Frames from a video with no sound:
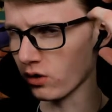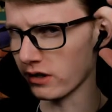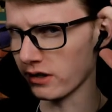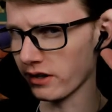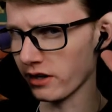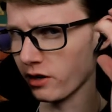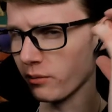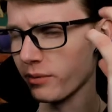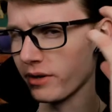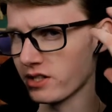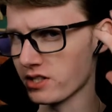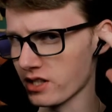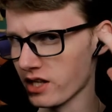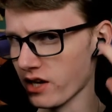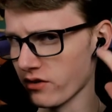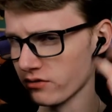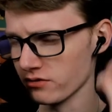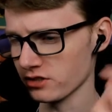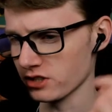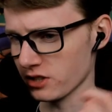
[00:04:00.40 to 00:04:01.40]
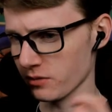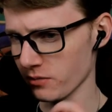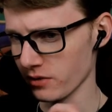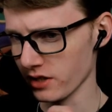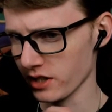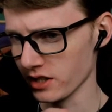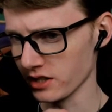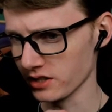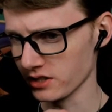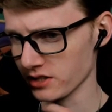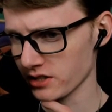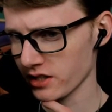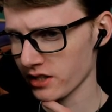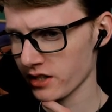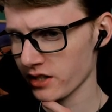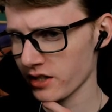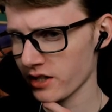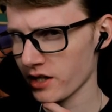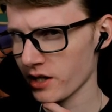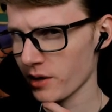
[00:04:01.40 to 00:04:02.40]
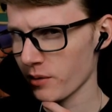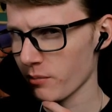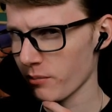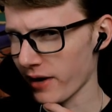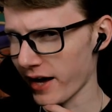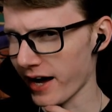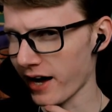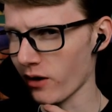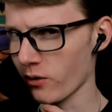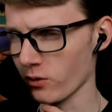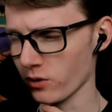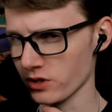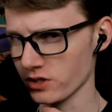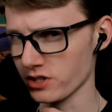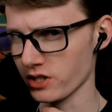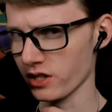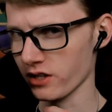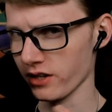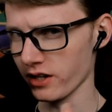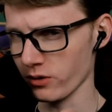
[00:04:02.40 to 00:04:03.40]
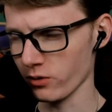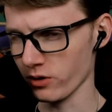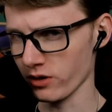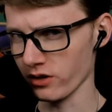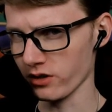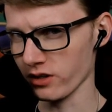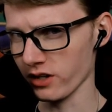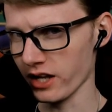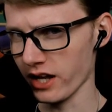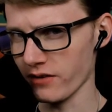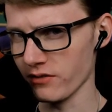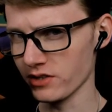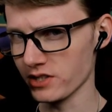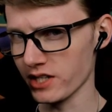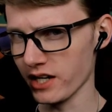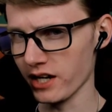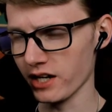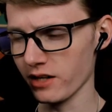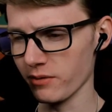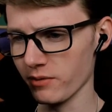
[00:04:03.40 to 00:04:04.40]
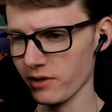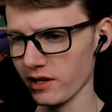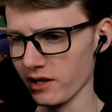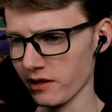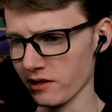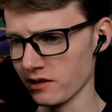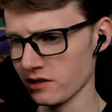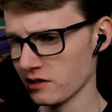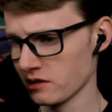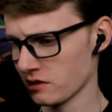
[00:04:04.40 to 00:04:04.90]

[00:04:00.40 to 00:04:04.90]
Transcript: a little bit to give him some of these powers here, like where he could levitate him and